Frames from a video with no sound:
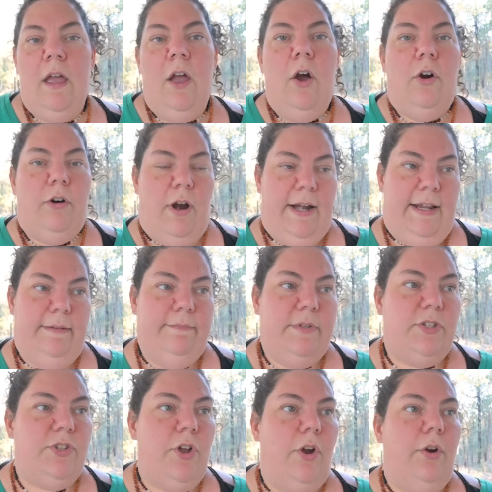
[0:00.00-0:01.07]
Alrighty,
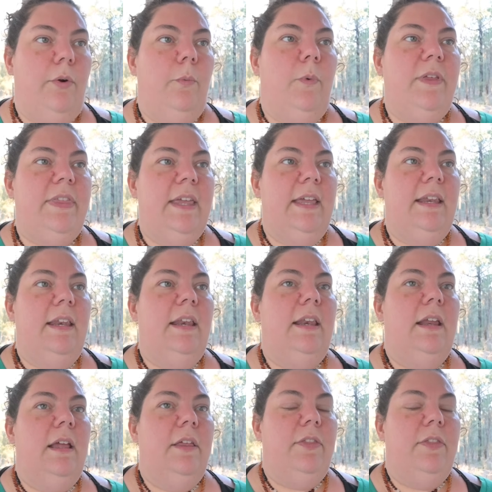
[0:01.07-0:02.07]
so within